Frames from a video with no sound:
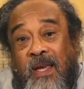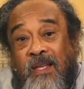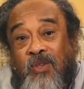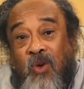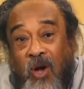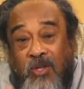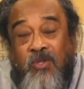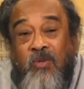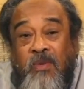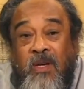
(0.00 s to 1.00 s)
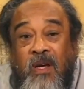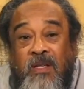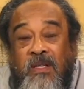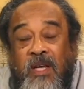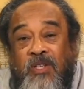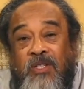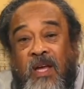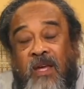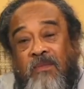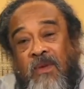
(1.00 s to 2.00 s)
It's caught you because each
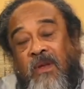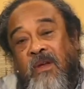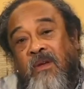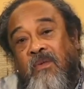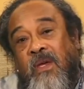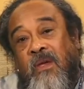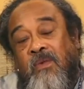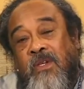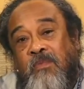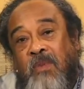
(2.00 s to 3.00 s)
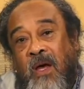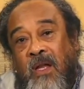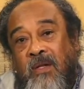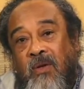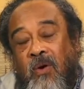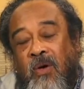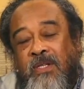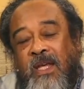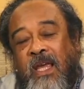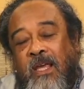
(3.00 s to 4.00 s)
time we respond or
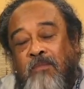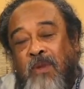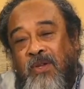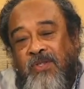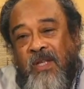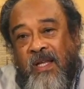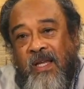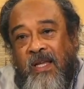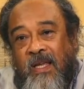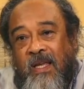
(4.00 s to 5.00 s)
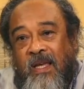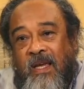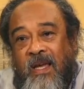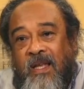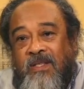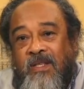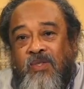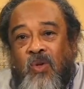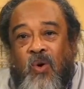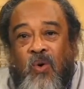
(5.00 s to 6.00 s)
take it personally, it's
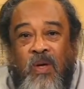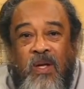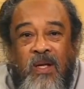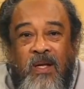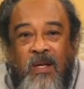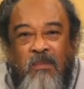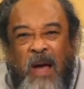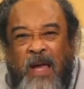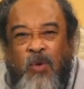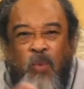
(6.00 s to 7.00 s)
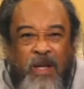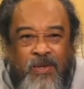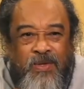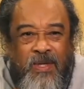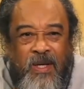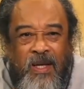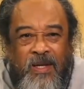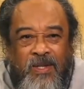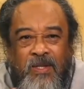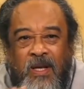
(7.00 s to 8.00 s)
as though the mind wins
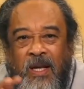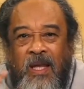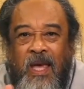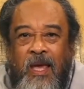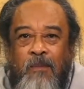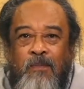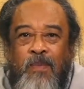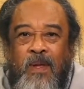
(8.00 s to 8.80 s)
in this little game.